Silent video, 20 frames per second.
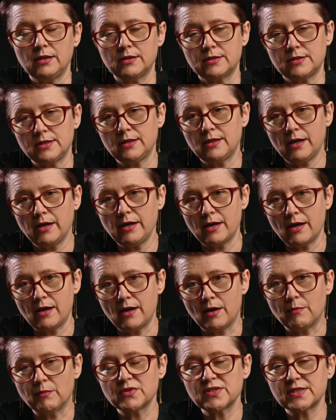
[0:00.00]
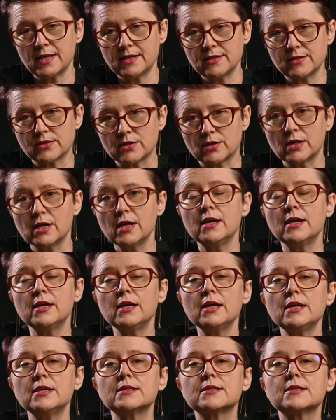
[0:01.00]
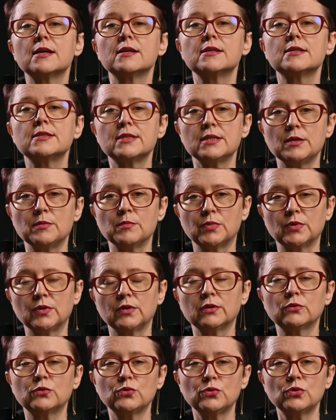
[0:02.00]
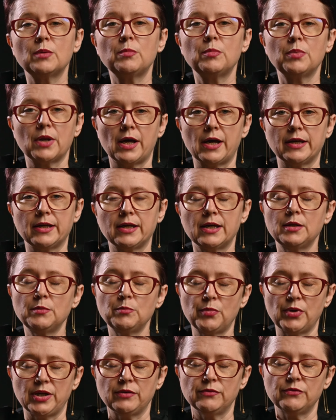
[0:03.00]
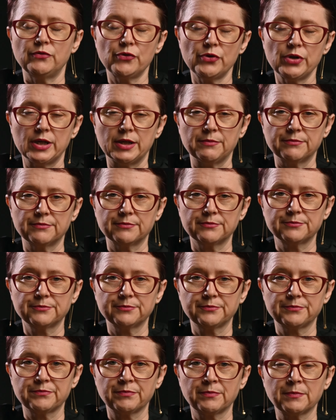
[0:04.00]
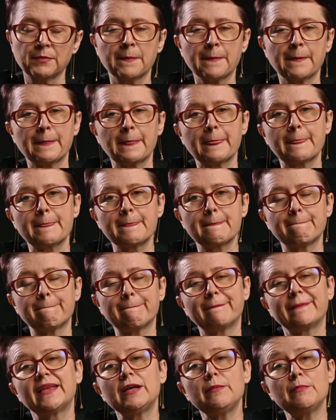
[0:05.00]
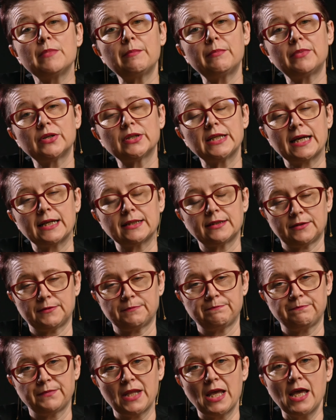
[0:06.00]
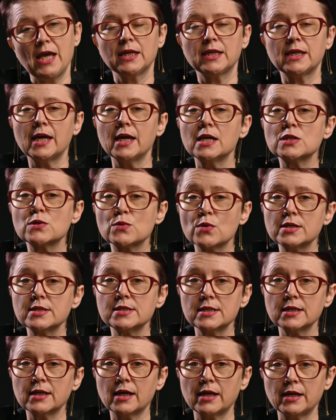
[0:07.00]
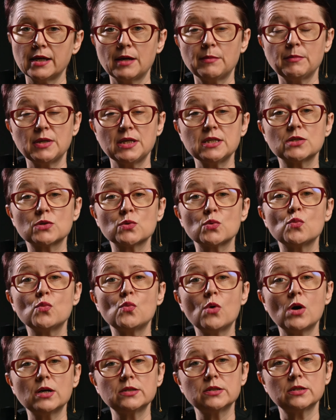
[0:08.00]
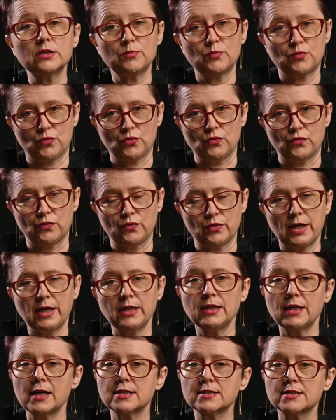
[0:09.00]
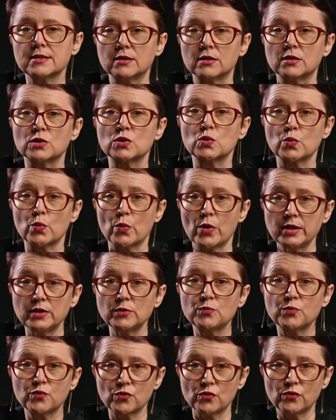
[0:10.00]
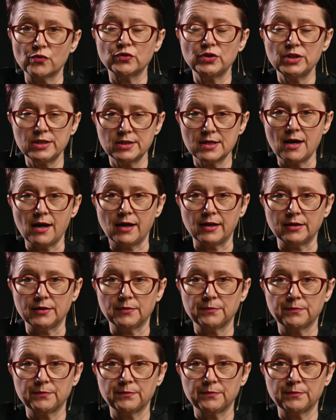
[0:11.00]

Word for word: CKM sensor is simple to apply and pain-free. Remember that KS1CKM is waterproof and has a sweat-proof design.